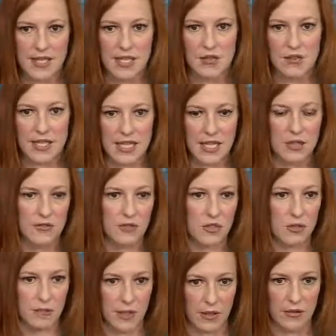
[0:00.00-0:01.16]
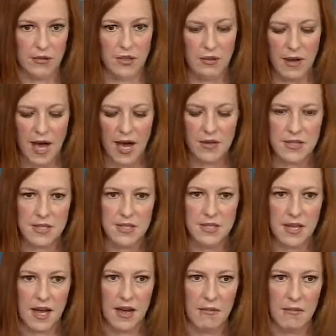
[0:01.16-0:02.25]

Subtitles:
that are needed to build new houses,